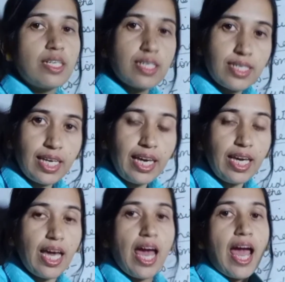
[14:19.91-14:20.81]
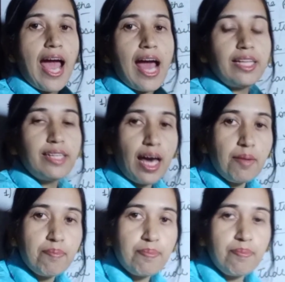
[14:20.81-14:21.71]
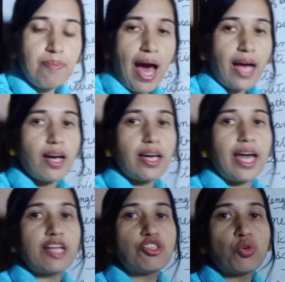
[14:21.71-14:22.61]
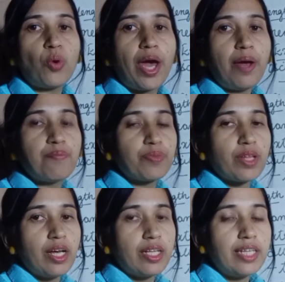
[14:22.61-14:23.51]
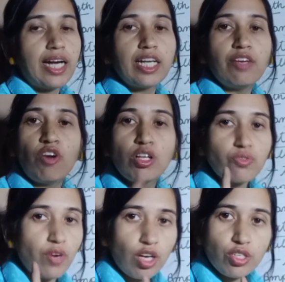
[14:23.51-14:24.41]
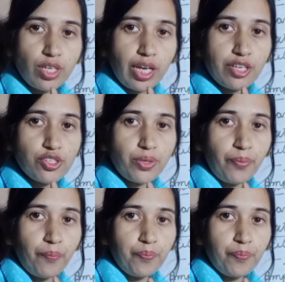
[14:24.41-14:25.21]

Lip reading: C, and then back again to A. That involves one oscillation.